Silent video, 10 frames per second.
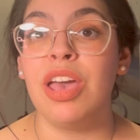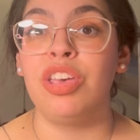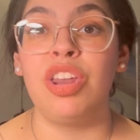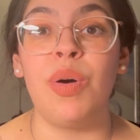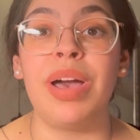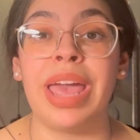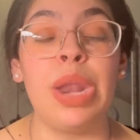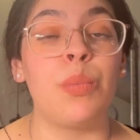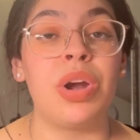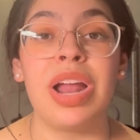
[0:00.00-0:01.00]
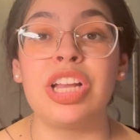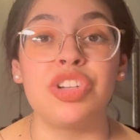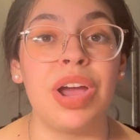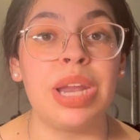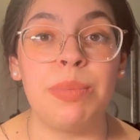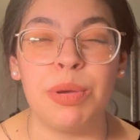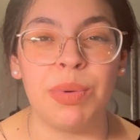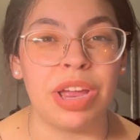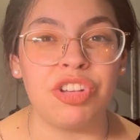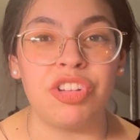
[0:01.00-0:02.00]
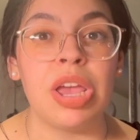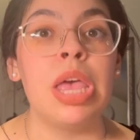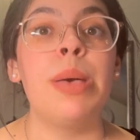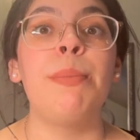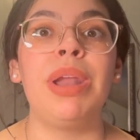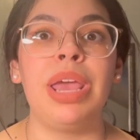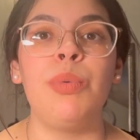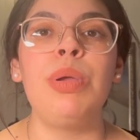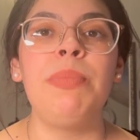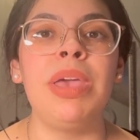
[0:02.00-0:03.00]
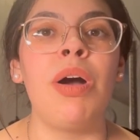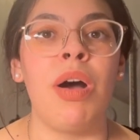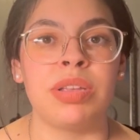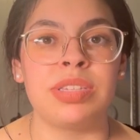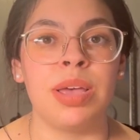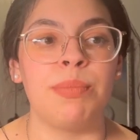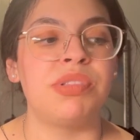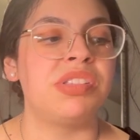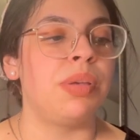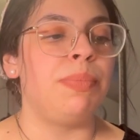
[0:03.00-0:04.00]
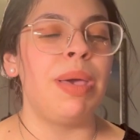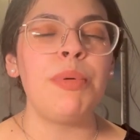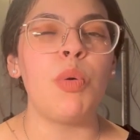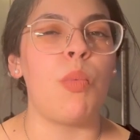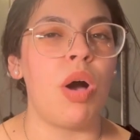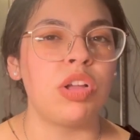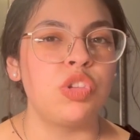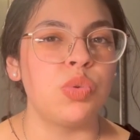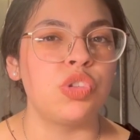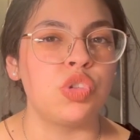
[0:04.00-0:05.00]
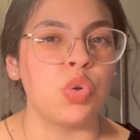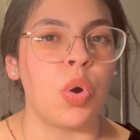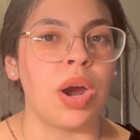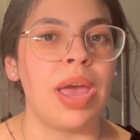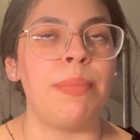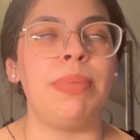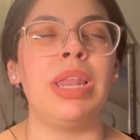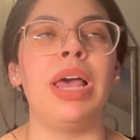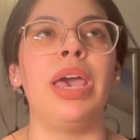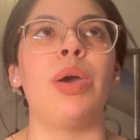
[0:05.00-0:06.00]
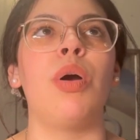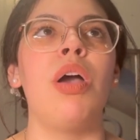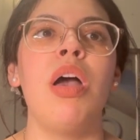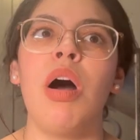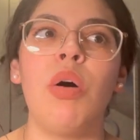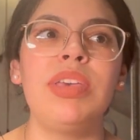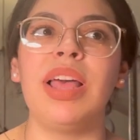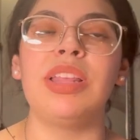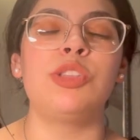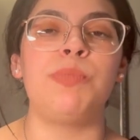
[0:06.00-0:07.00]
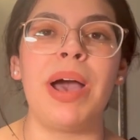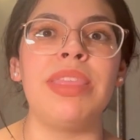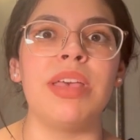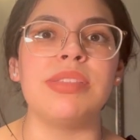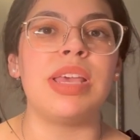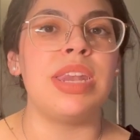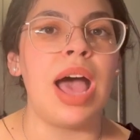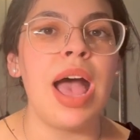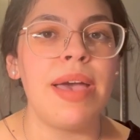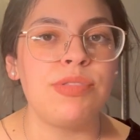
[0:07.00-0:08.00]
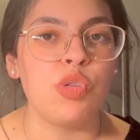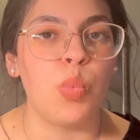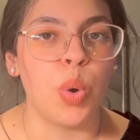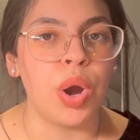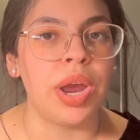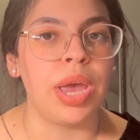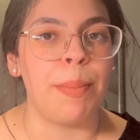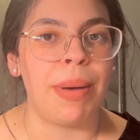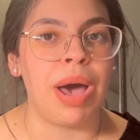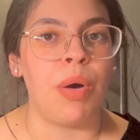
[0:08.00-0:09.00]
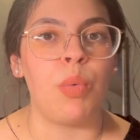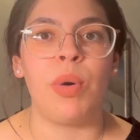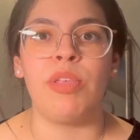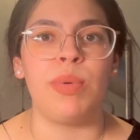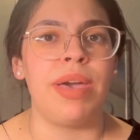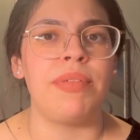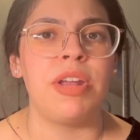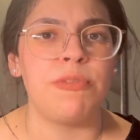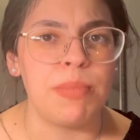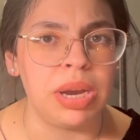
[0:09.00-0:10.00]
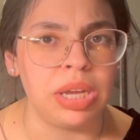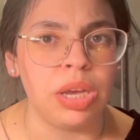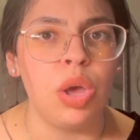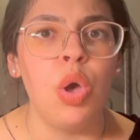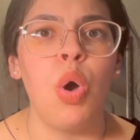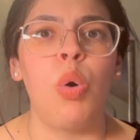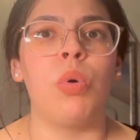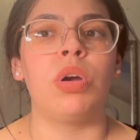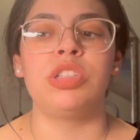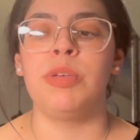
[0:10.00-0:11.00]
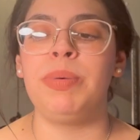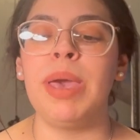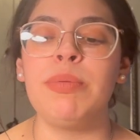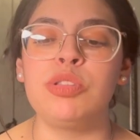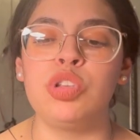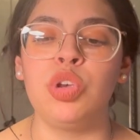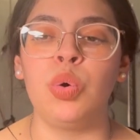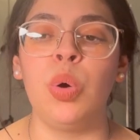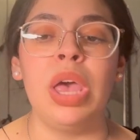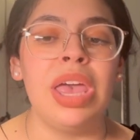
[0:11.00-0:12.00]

you know, again, we're not trying to be rich, But it would be awesome to be able to walk to a store and be like, oh yeah, let's buy this, and not have to worry about whether we have enough money, or to be able to